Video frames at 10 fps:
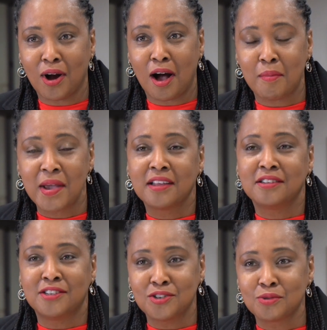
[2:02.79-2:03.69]
up.
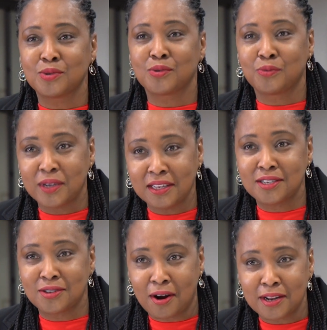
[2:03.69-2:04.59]
Digital was really
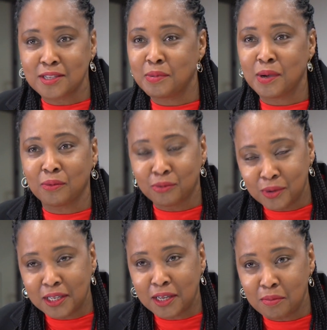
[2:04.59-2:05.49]
starting to be a
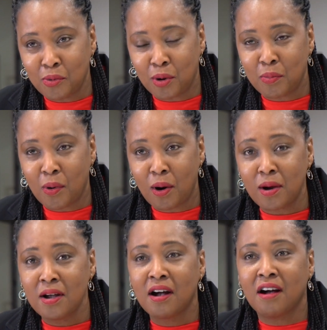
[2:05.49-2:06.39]
really important
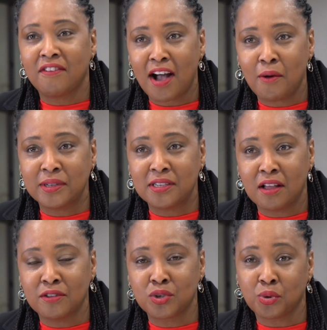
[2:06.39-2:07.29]
part of how we tell
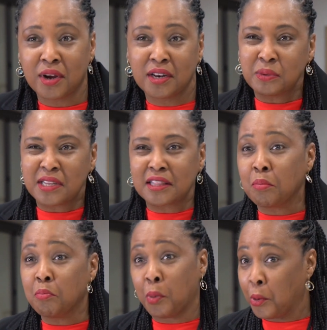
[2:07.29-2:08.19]
the story. And it was at the
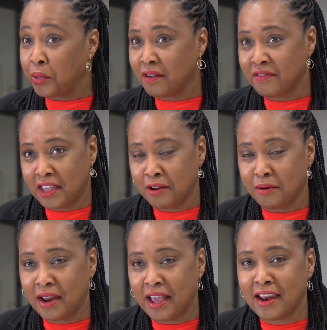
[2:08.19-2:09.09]
birth of the
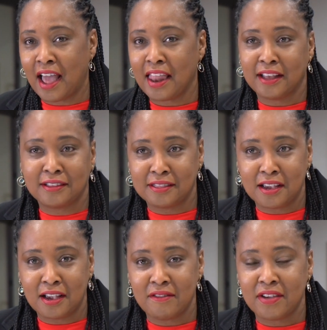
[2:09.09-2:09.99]
internet, I like to
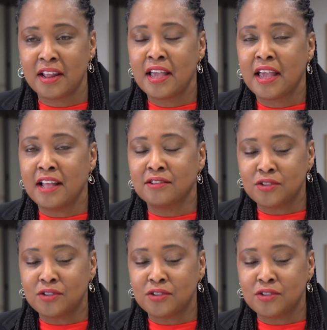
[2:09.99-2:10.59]
think of it. And